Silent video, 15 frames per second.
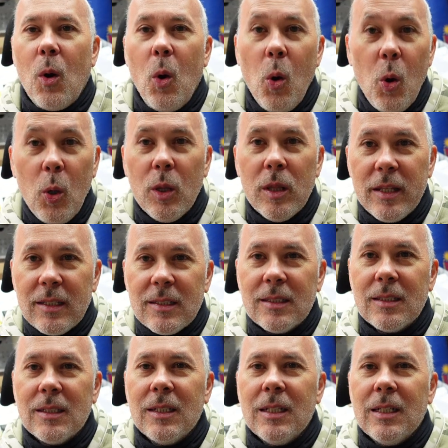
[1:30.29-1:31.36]
All
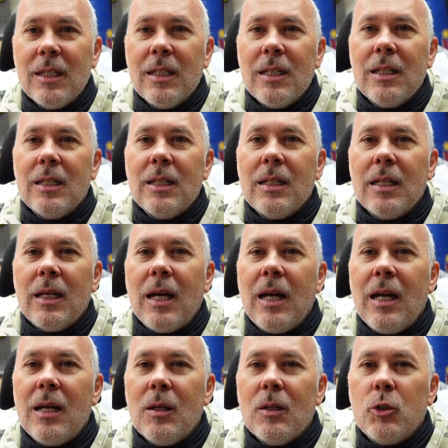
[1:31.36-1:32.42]
this
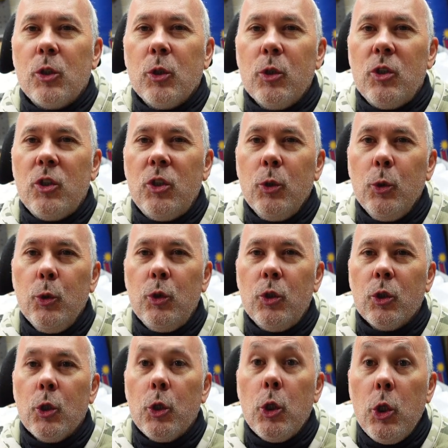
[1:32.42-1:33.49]
should
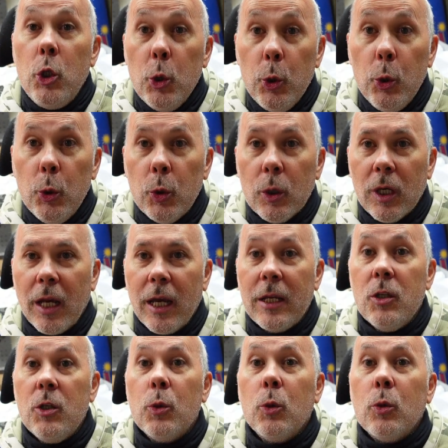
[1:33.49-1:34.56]
suit you
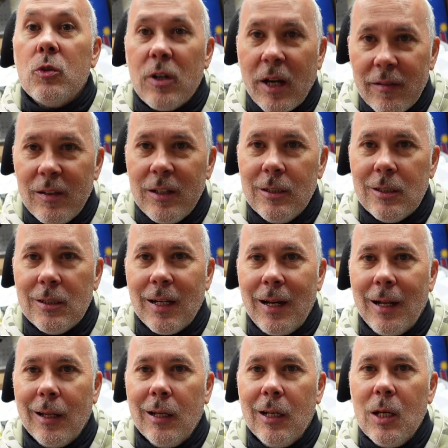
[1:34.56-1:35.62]
and your driving
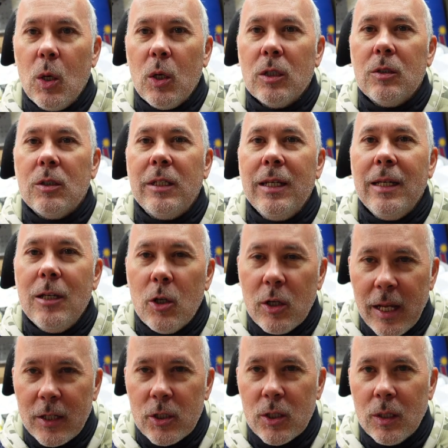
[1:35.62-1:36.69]
style in
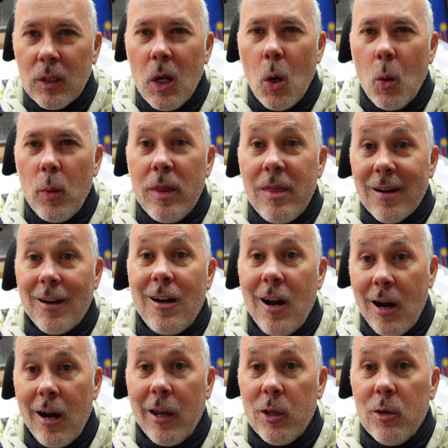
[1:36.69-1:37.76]
connection with the
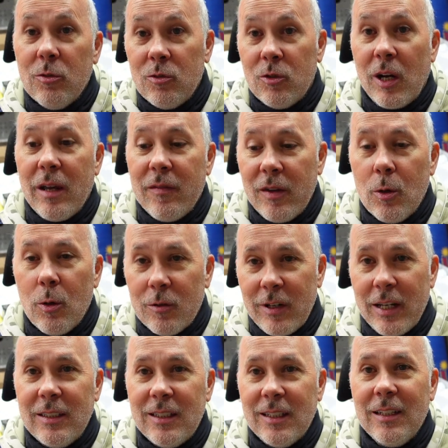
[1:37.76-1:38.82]
car you're driving or
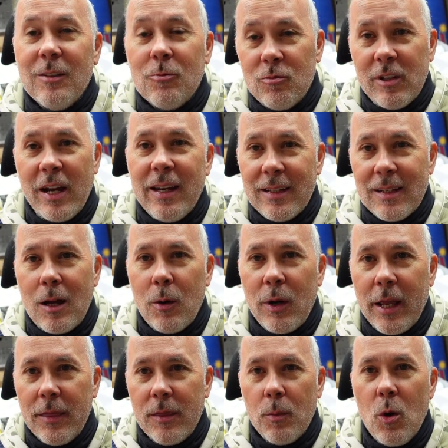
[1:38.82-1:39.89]
racing right now
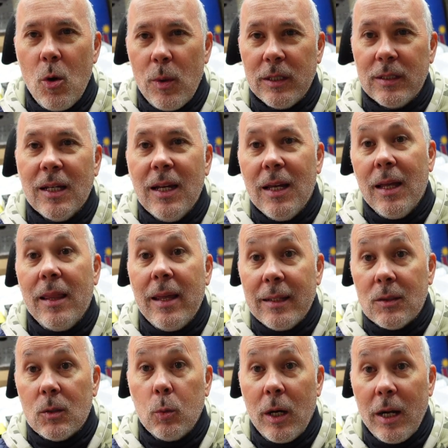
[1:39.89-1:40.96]
at the moment.
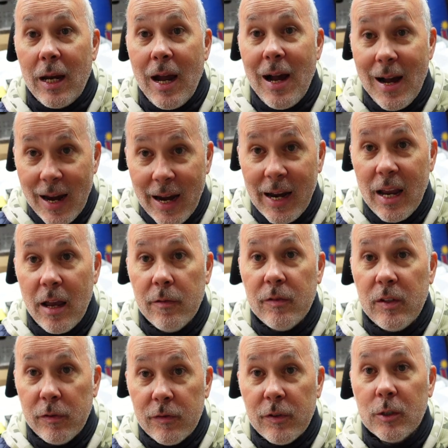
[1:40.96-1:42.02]
That's why I have
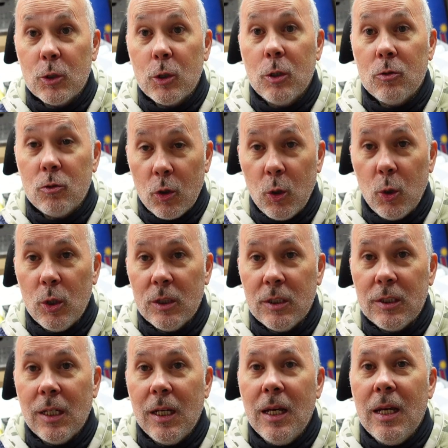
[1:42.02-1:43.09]
different
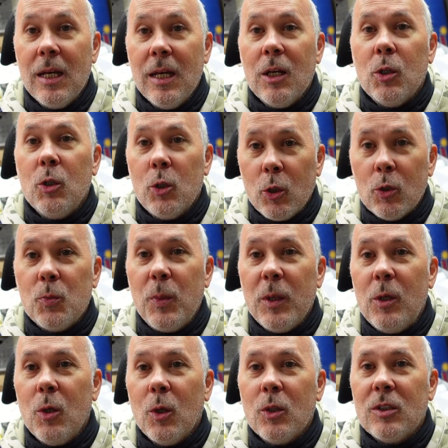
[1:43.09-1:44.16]
controllers, not
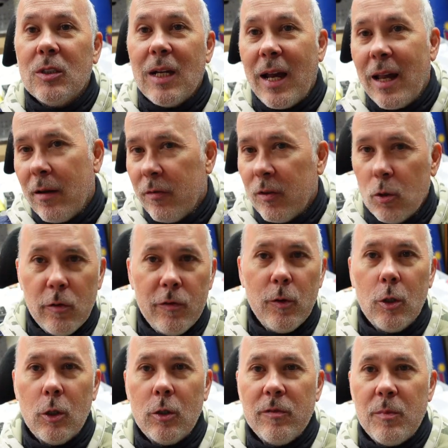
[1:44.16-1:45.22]
because I have an
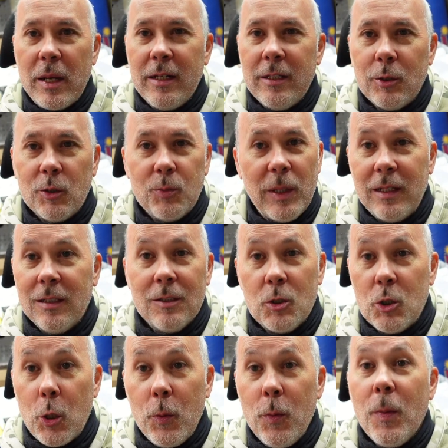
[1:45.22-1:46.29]
awful lot of money to spend.
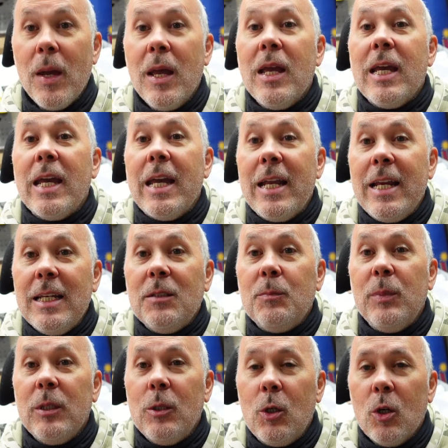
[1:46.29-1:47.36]
Nope, it is
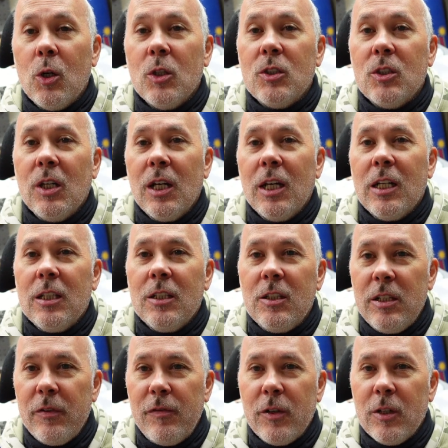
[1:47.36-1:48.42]
because
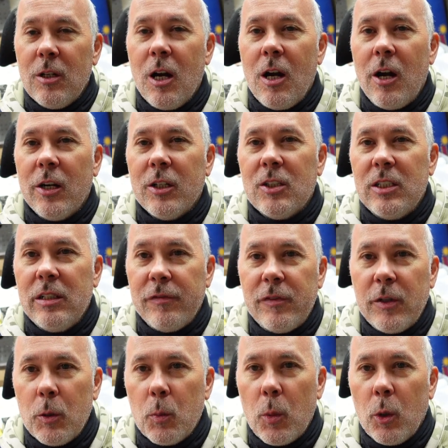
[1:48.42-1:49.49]
different cars,
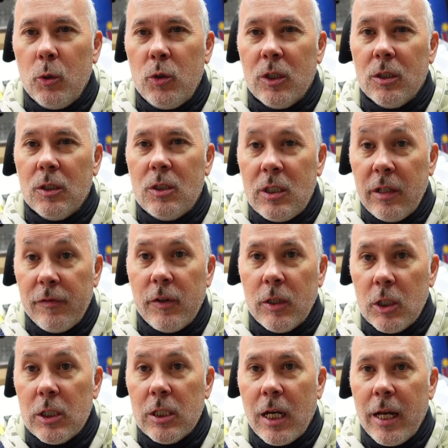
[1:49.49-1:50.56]
different motors,
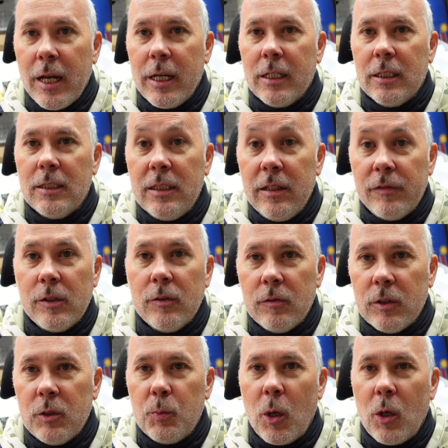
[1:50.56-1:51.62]
different tires, different
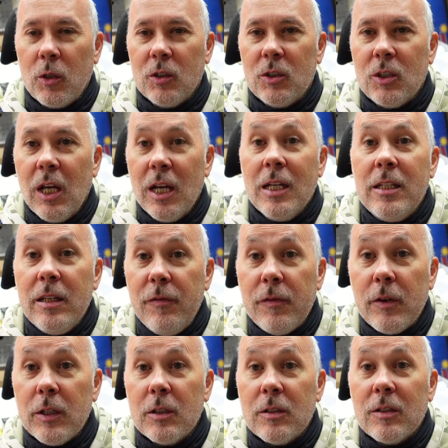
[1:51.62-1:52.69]
response,
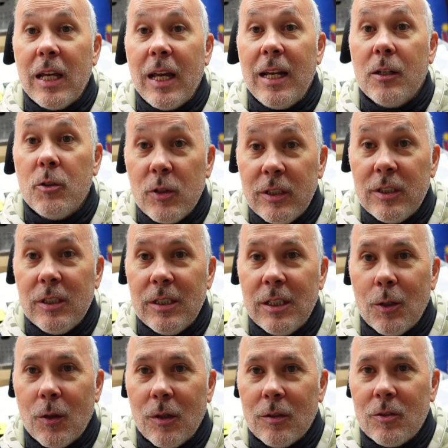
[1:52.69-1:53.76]
different electricity
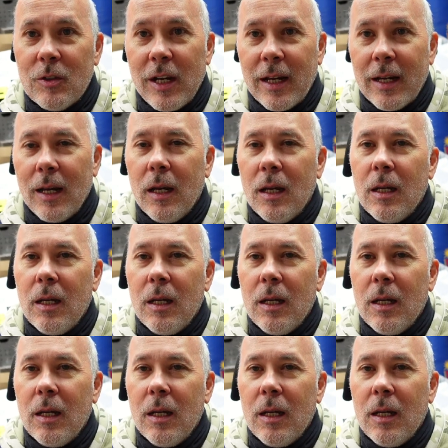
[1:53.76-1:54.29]
on the track,